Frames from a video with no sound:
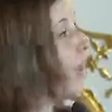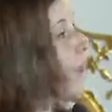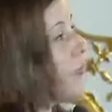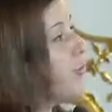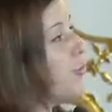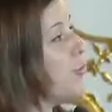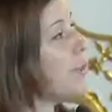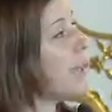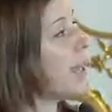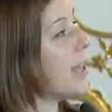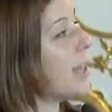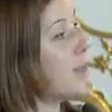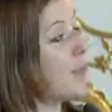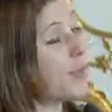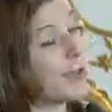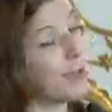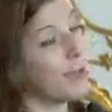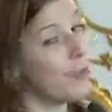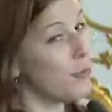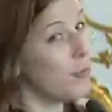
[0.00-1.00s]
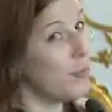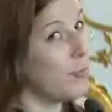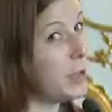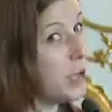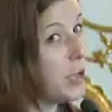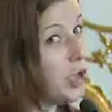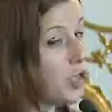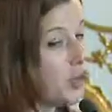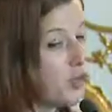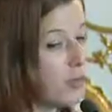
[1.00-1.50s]
You can look at
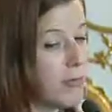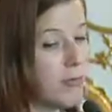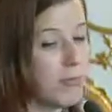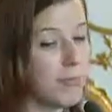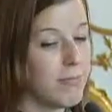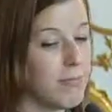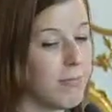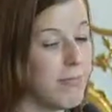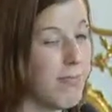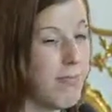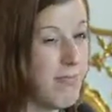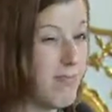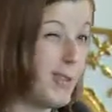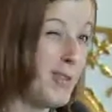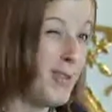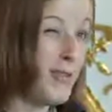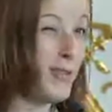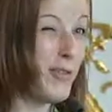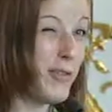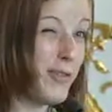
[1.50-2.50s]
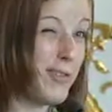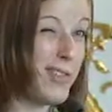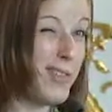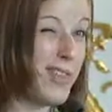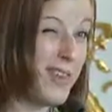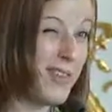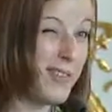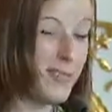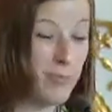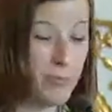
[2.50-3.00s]
competition, but not
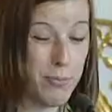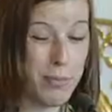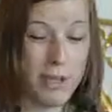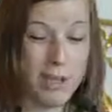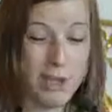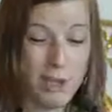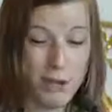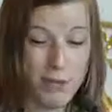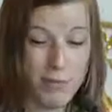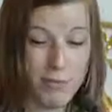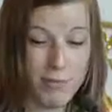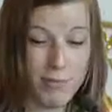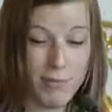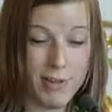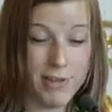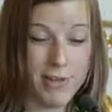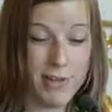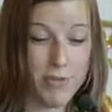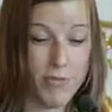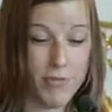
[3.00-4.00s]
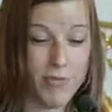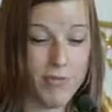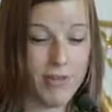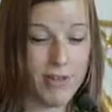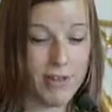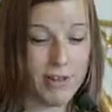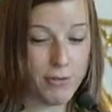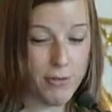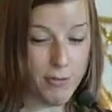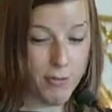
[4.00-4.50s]
only at competition. We tend to do
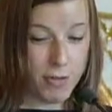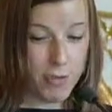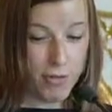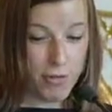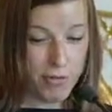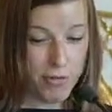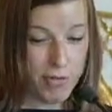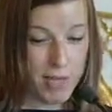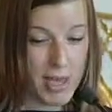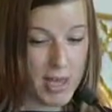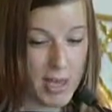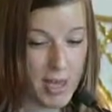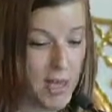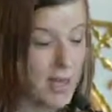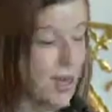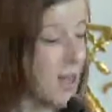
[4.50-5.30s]
that too much today.